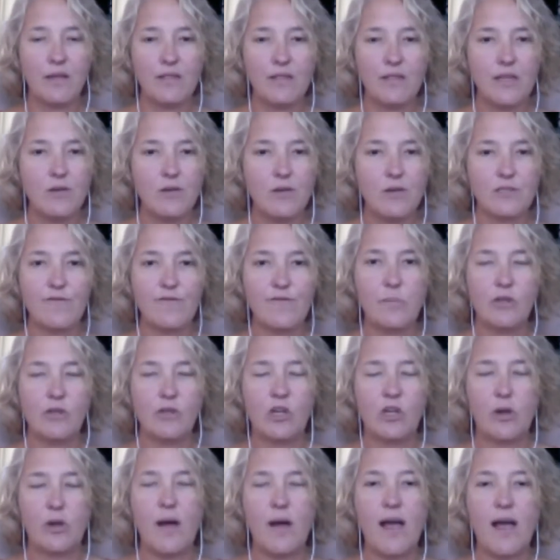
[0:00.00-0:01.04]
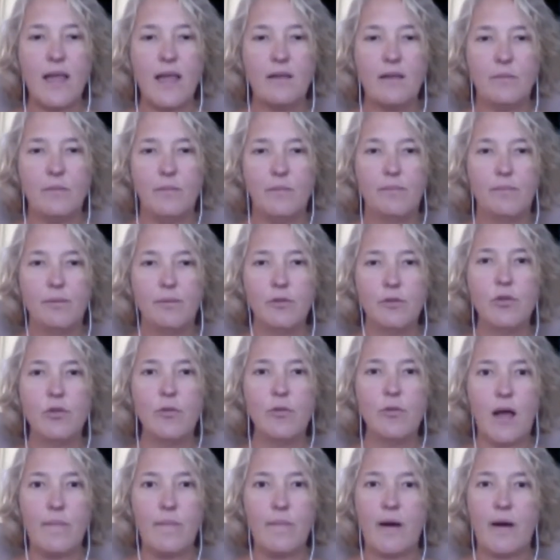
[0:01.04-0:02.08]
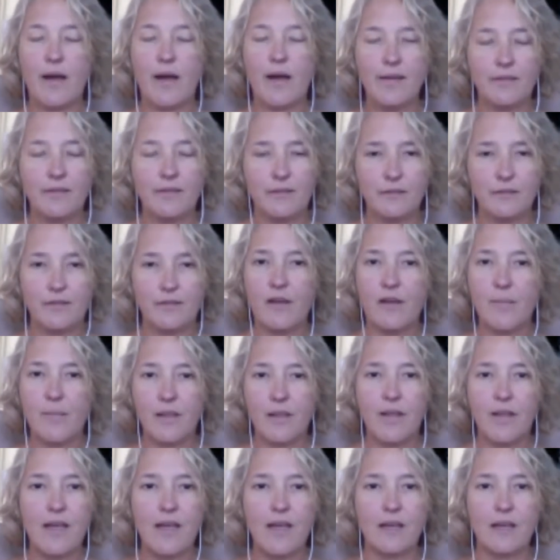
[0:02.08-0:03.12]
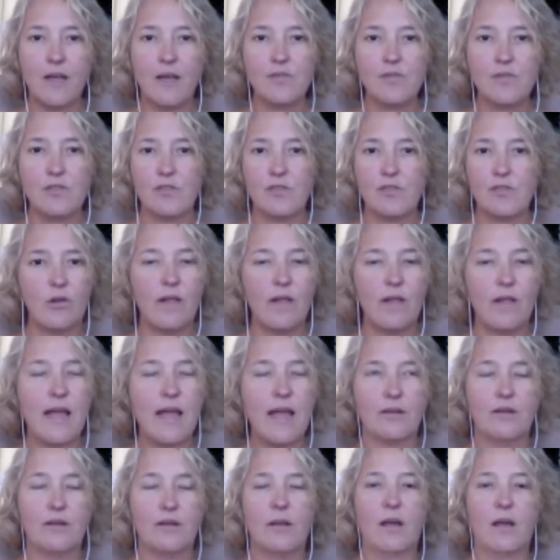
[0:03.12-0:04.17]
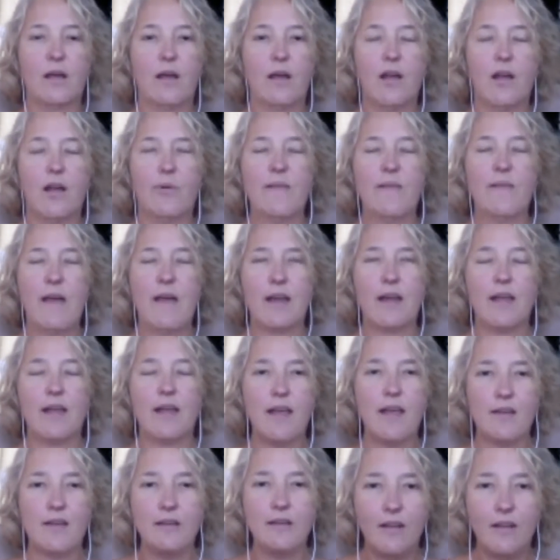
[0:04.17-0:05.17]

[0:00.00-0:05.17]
Secrets of a Millionaire Mind blew my mind. I mean, I'm still I got to read that again.